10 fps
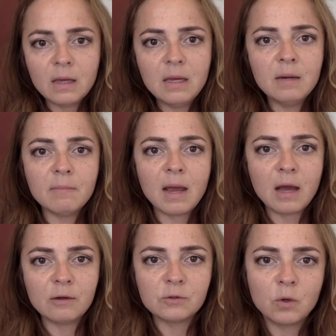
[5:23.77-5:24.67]
in my
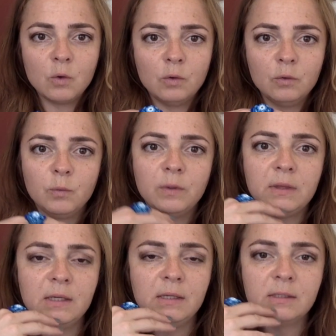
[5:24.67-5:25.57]
household with
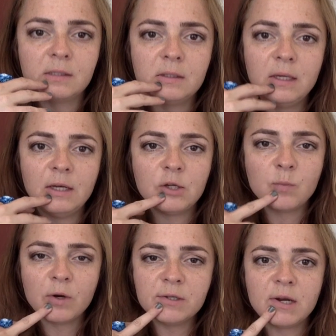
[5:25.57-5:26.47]
these teenage
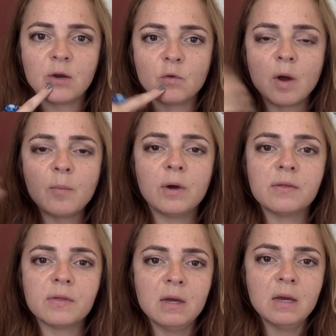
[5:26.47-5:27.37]
boys that I grew up with,
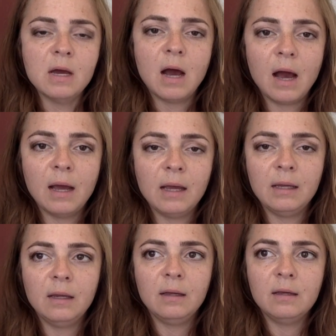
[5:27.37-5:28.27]

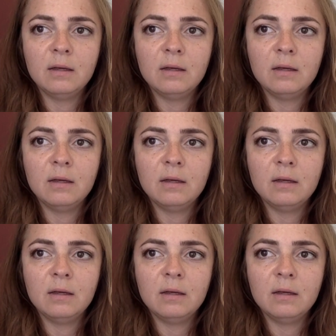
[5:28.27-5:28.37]
I